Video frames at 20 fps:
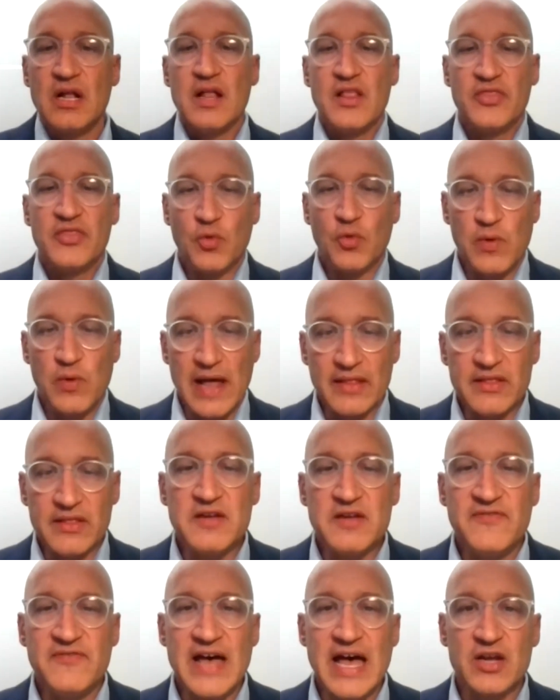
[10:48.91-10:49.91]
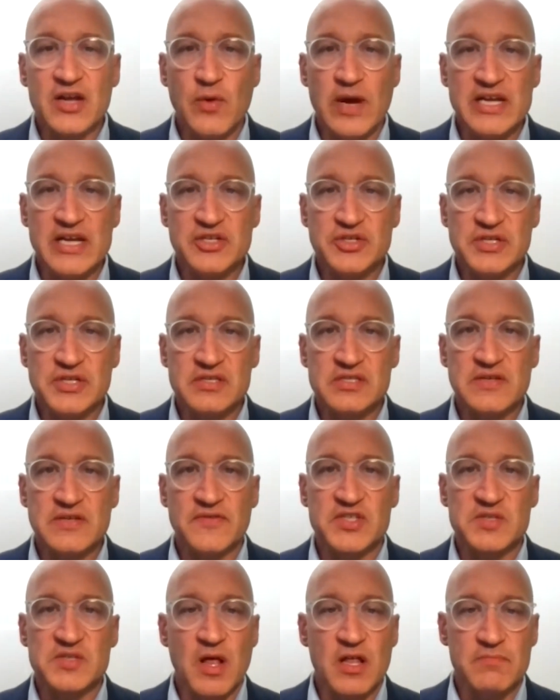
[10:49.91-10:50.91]
the relative valuations of
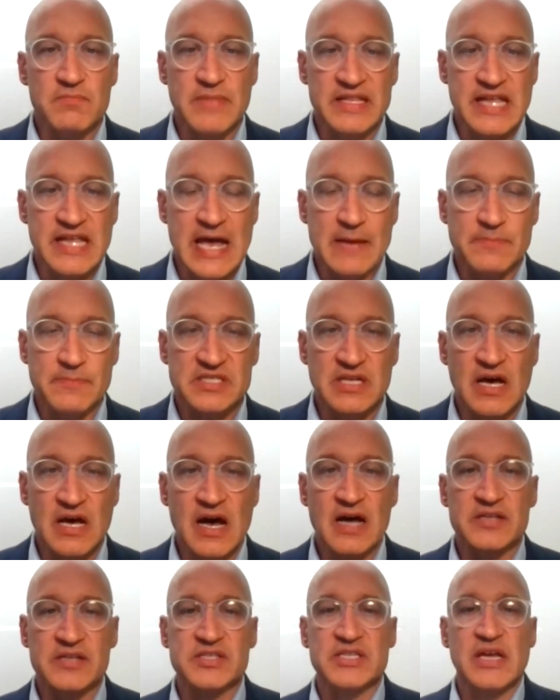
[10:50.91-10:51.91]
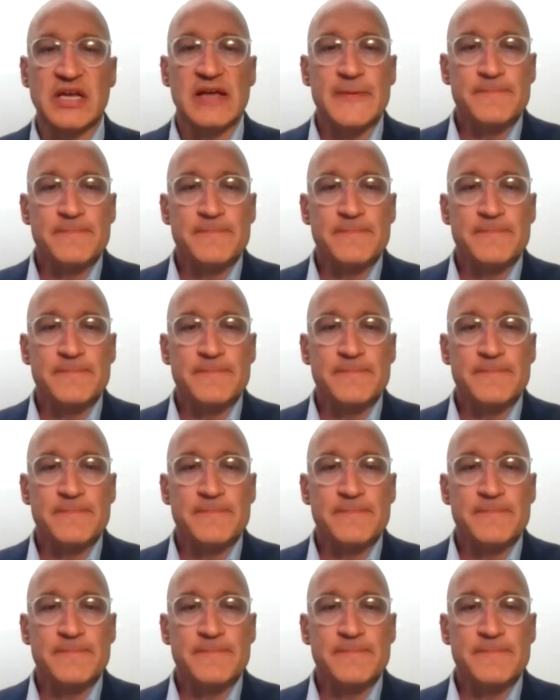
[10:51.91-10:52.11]
small and mid-cap stocks,